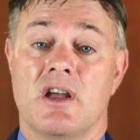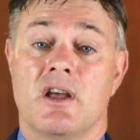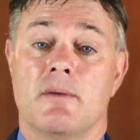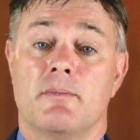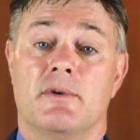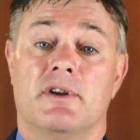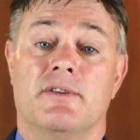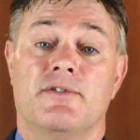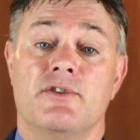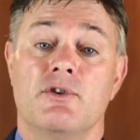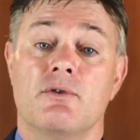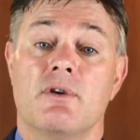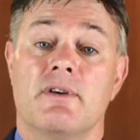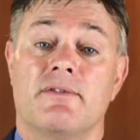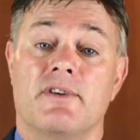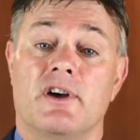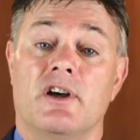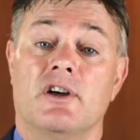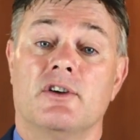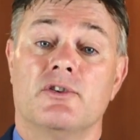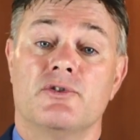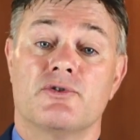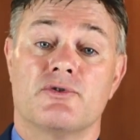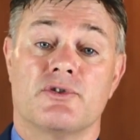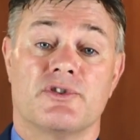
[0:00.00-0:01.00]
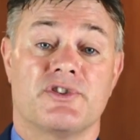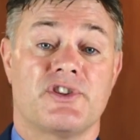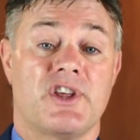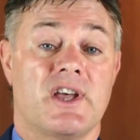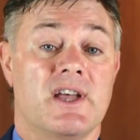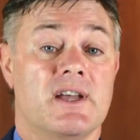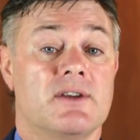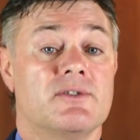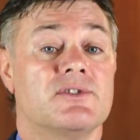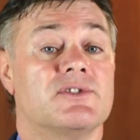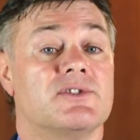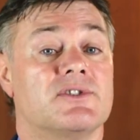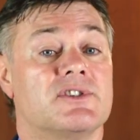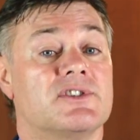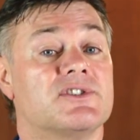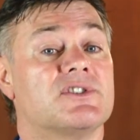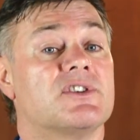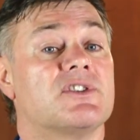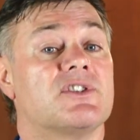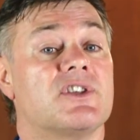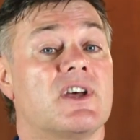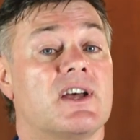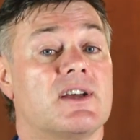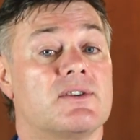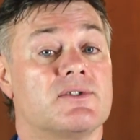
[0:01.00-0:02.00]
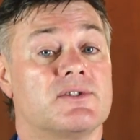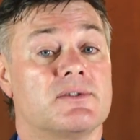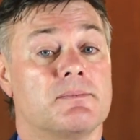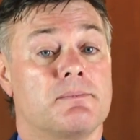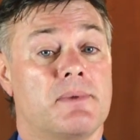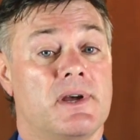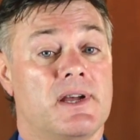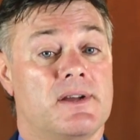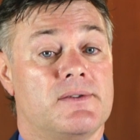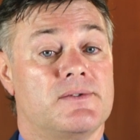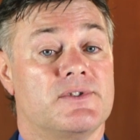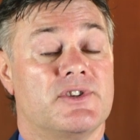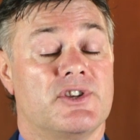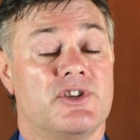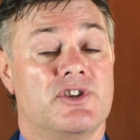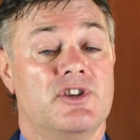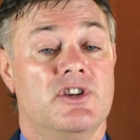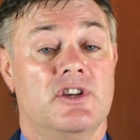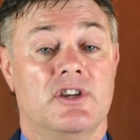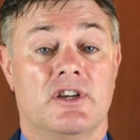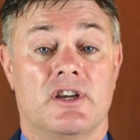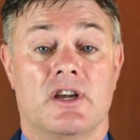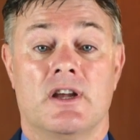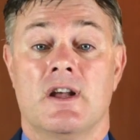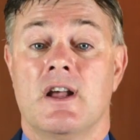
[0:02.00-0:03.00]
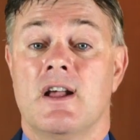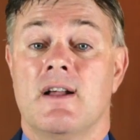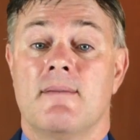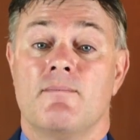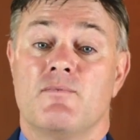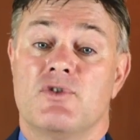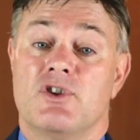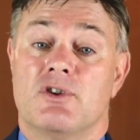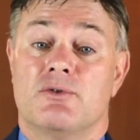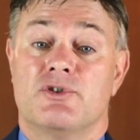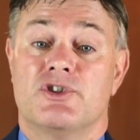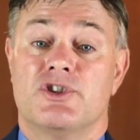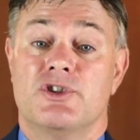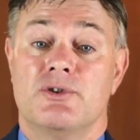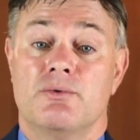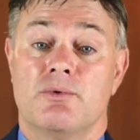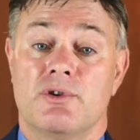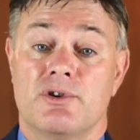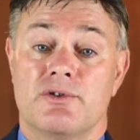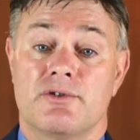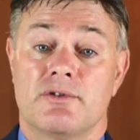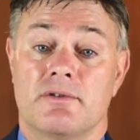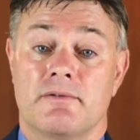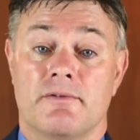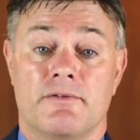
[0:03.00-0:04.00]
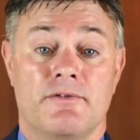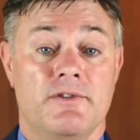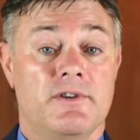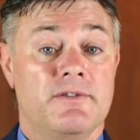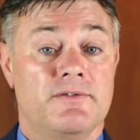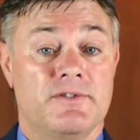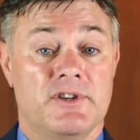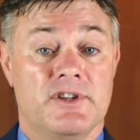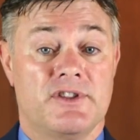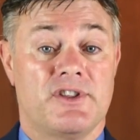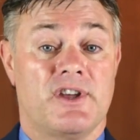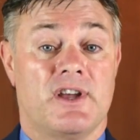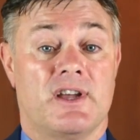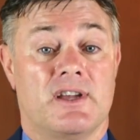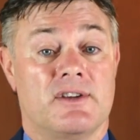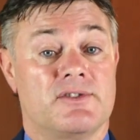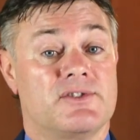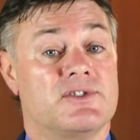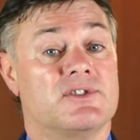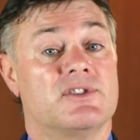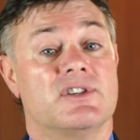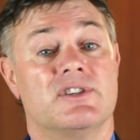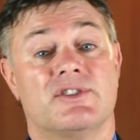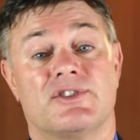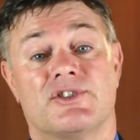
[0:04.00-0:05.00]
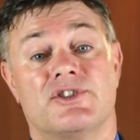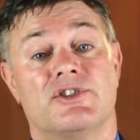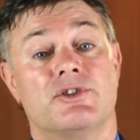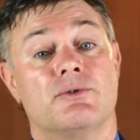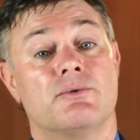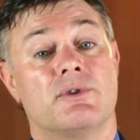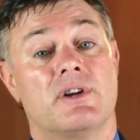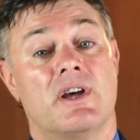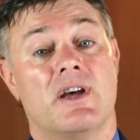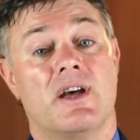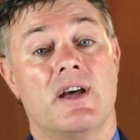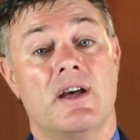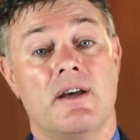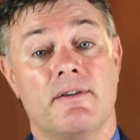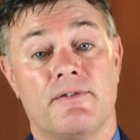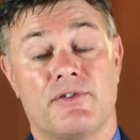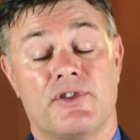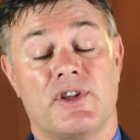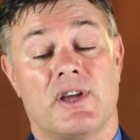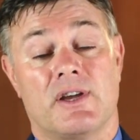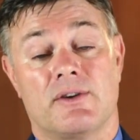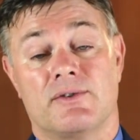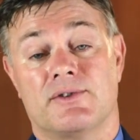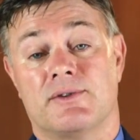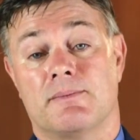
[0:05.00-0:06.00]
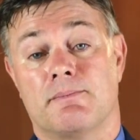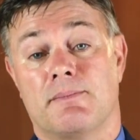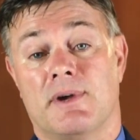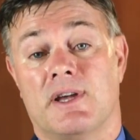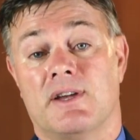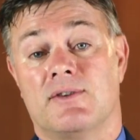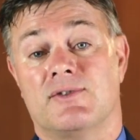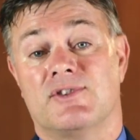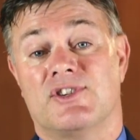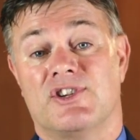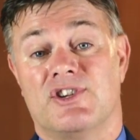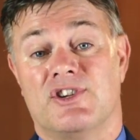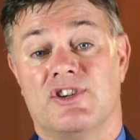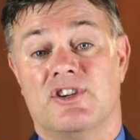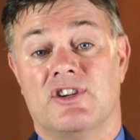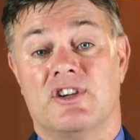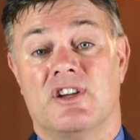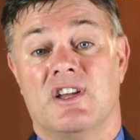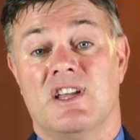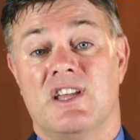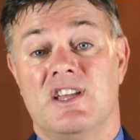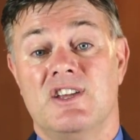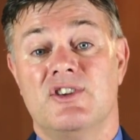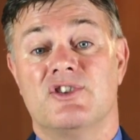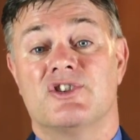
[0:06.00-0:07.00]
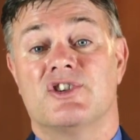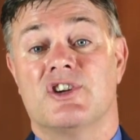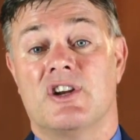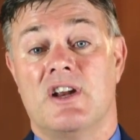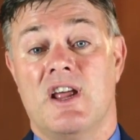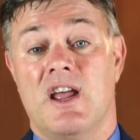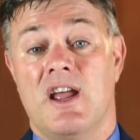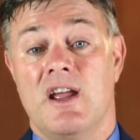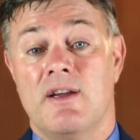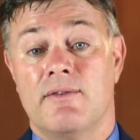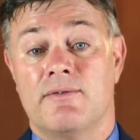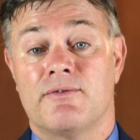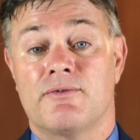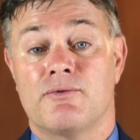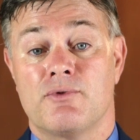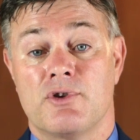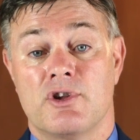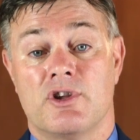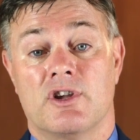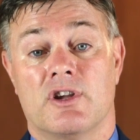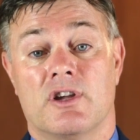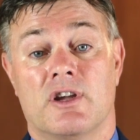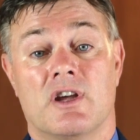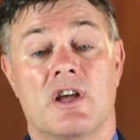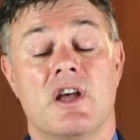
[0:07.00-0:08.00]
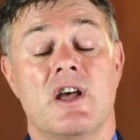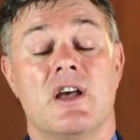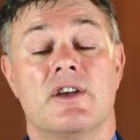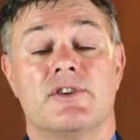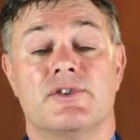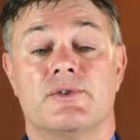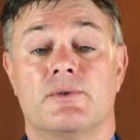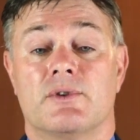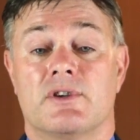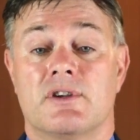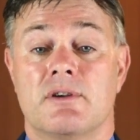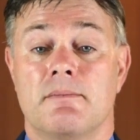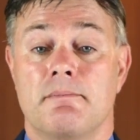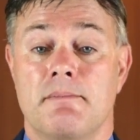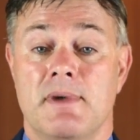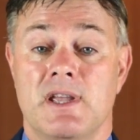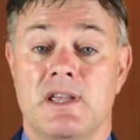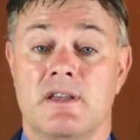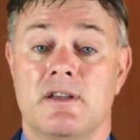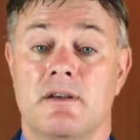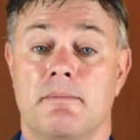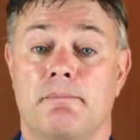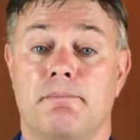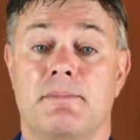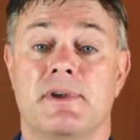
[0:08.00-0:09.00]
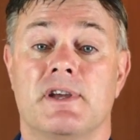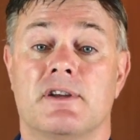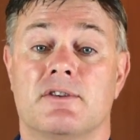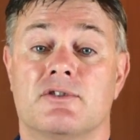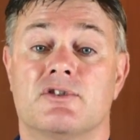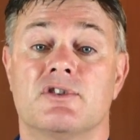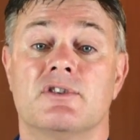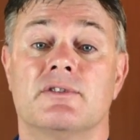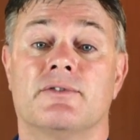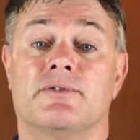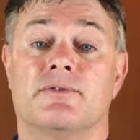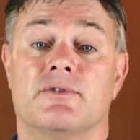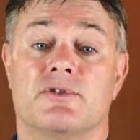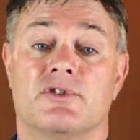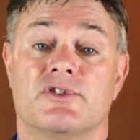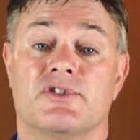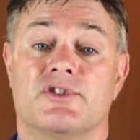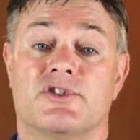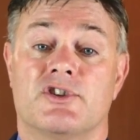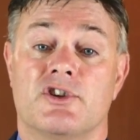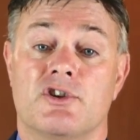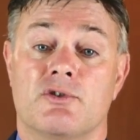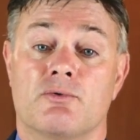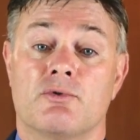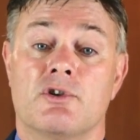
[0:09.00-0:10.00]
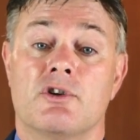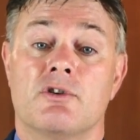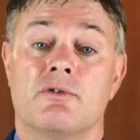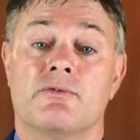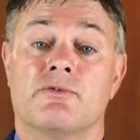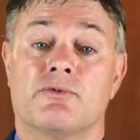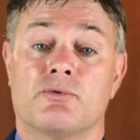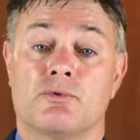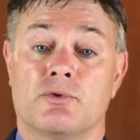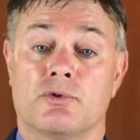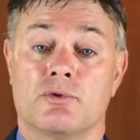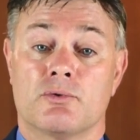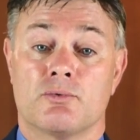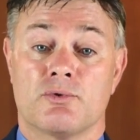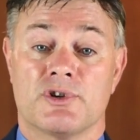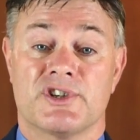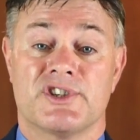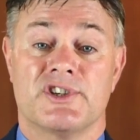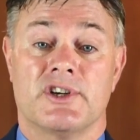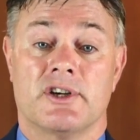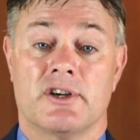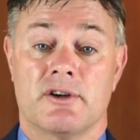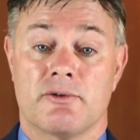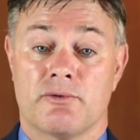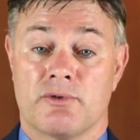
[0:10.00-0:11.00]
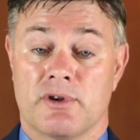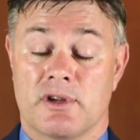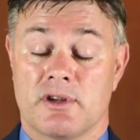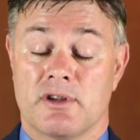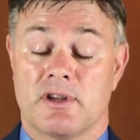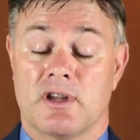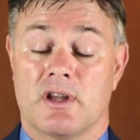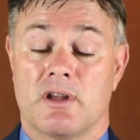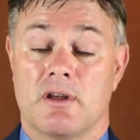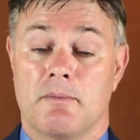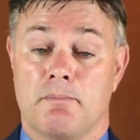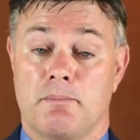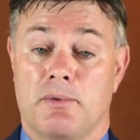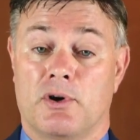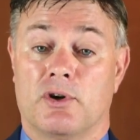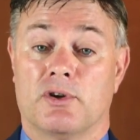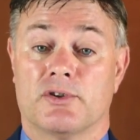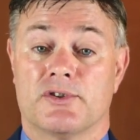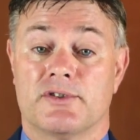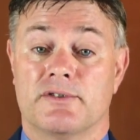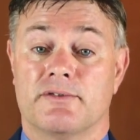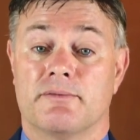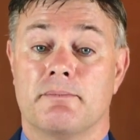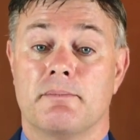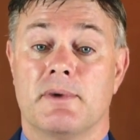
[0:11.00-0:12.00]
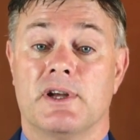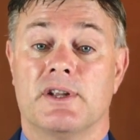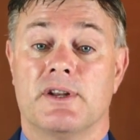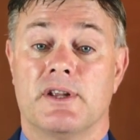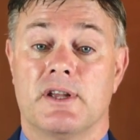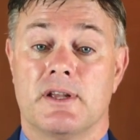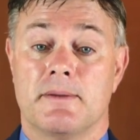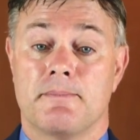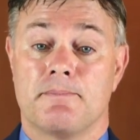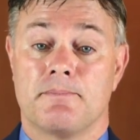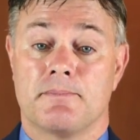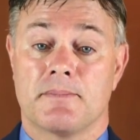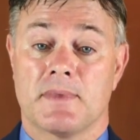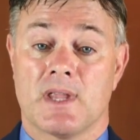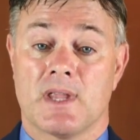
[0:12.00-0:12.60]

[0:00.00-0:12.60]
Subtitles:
But if you have 100,000, it's £1,000 a year. 250,000, it's £2,500 a year each and every year. So it can make a big difference to your overall retiring pot of money.